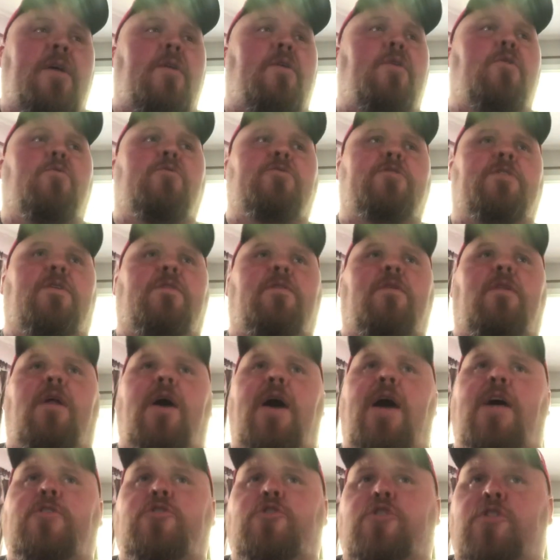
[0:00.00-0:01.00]
who was in the
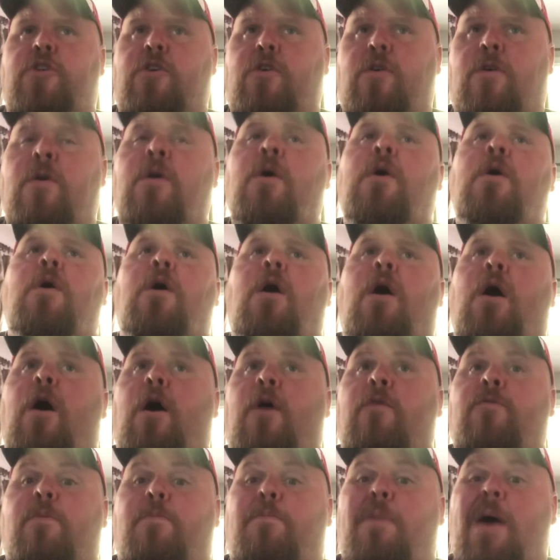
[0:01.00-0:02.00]
last year
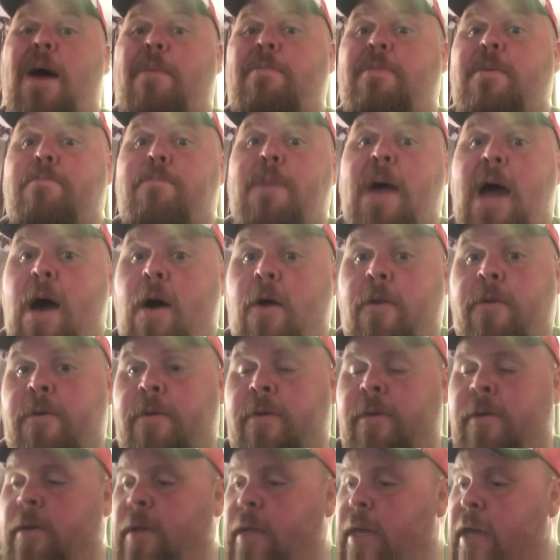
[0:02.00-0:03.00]
of the Bobby
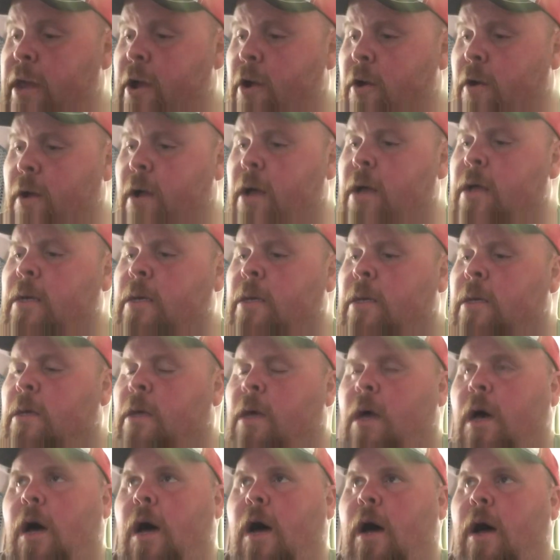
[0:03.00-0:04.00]
Bowden era.
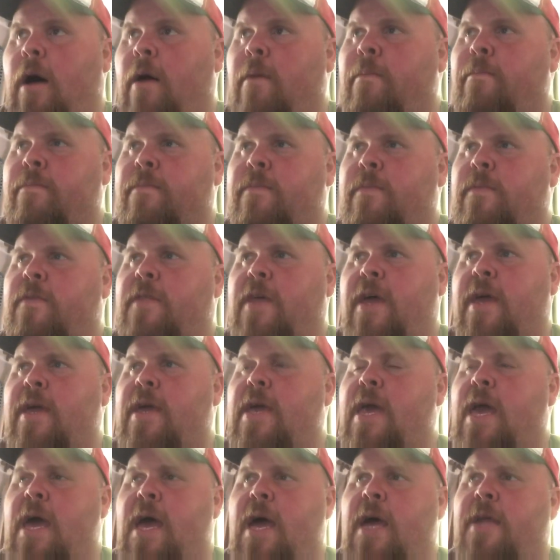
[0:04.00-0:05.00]
They
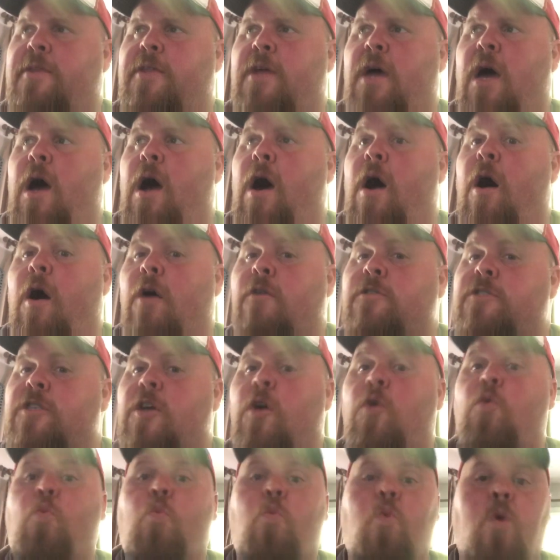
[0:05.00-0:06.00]
had
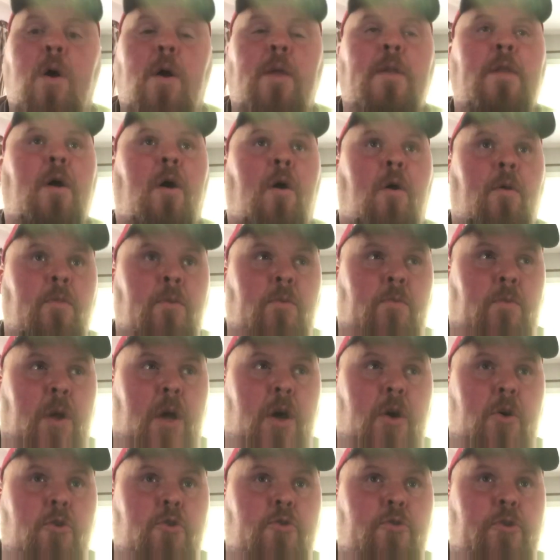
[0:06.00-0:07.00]
also won on the
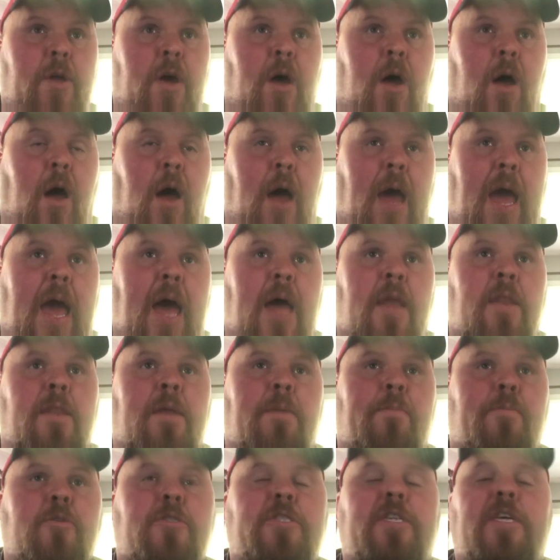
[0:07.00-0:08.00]
road at
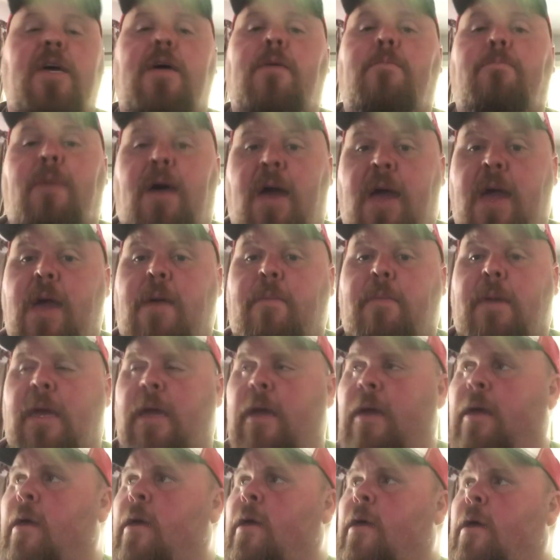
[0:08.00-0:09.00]
number 10
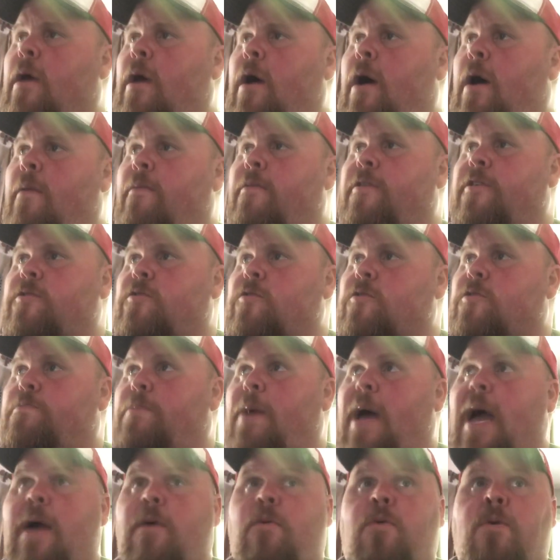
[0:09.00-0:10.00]
Miami. This was
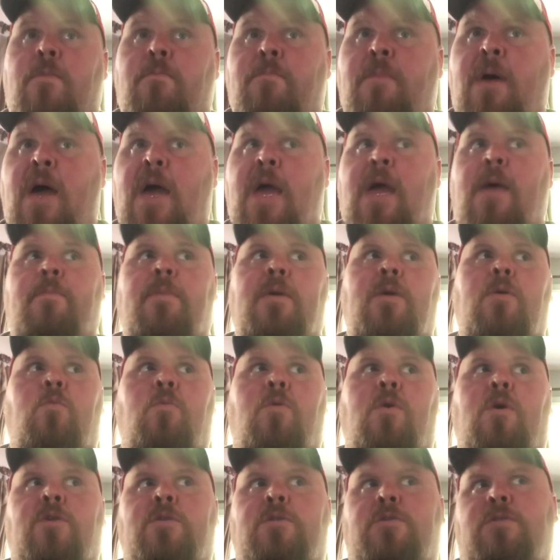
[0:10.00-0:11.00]
back when Miami
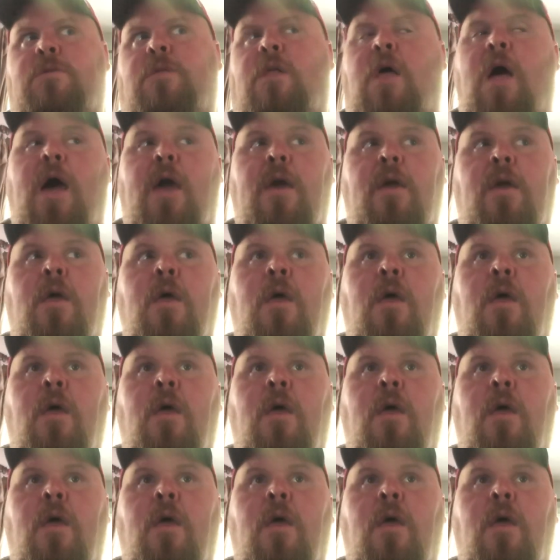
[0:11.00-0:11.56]
was, like,